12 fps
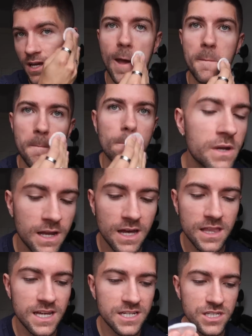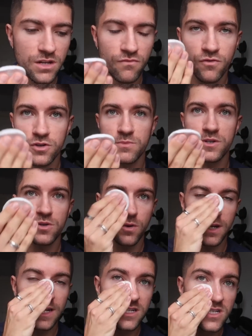But yeah, this rosemary
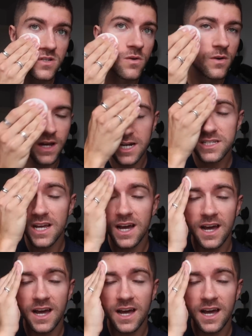toner is so nice.